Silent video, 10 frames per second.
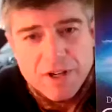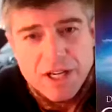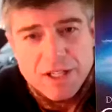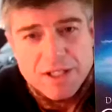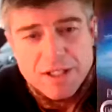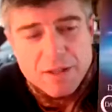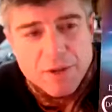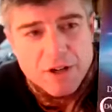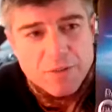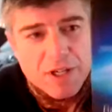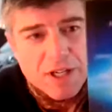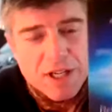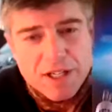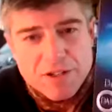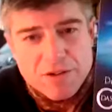of a hit at the moment,
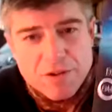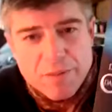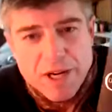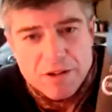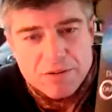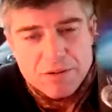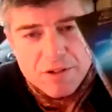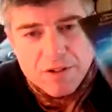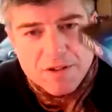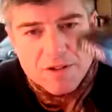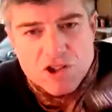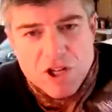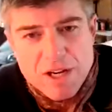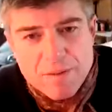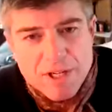and it's all about, because
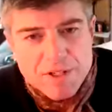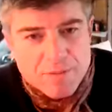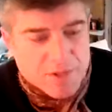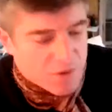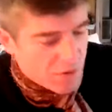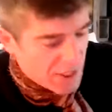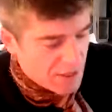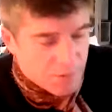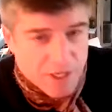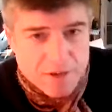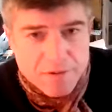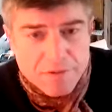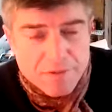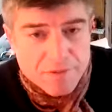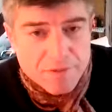shamanism is quite a big
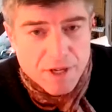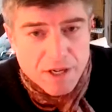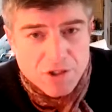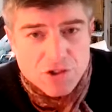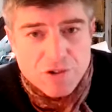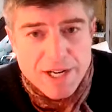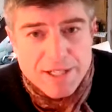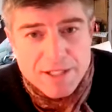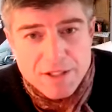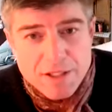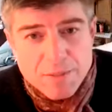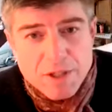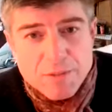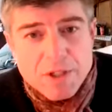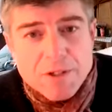trend at the
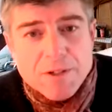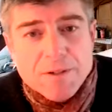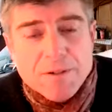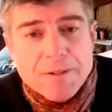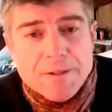moment, you know.